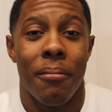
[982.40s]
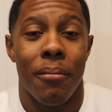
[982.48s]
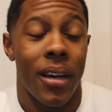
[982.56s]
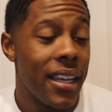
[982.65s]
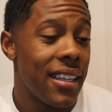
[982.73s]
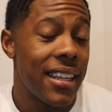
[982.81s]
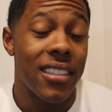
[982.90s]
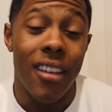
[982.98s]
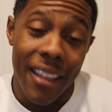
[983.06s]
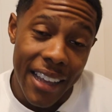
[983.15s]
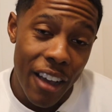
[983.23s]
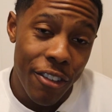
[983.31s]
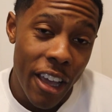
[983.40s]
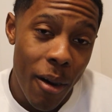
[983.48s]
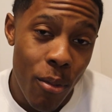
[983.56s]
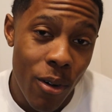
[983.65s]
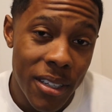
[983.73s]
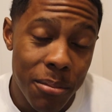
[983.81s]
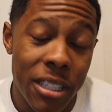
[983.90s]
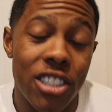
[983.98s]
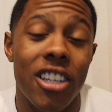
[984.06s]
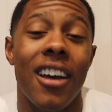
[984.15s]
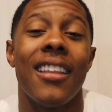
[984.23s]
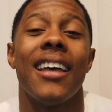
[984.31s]
But that's all I got for y'all boys. Make
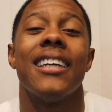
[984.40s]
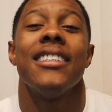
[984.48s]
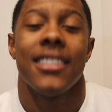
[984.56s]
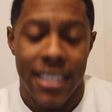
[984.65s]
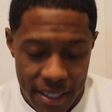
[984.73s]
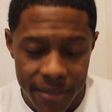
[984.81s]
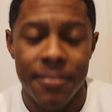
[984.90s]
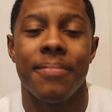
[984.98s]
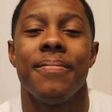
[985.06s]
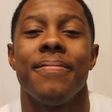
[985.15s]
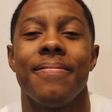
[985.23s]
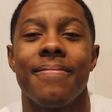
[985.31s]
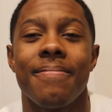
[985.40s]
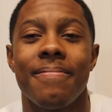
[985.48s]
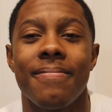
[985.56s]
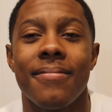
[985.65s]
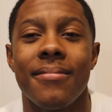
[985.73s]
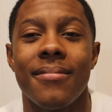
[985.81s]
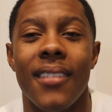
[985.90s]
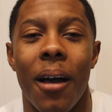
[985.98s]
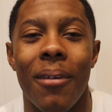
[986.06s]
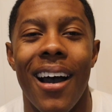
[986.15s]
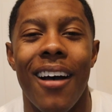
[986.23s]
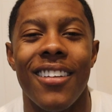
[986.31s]
sure y'all like and share.
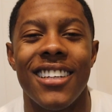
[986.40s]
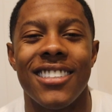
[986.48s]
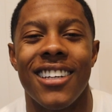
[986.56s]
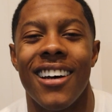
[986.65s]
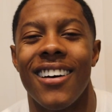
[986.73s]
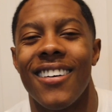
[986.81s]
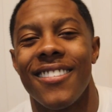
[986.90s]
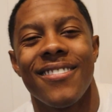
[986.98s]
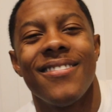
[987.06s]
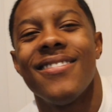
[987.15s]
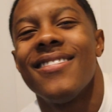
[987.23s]
I'ma holler at y'all.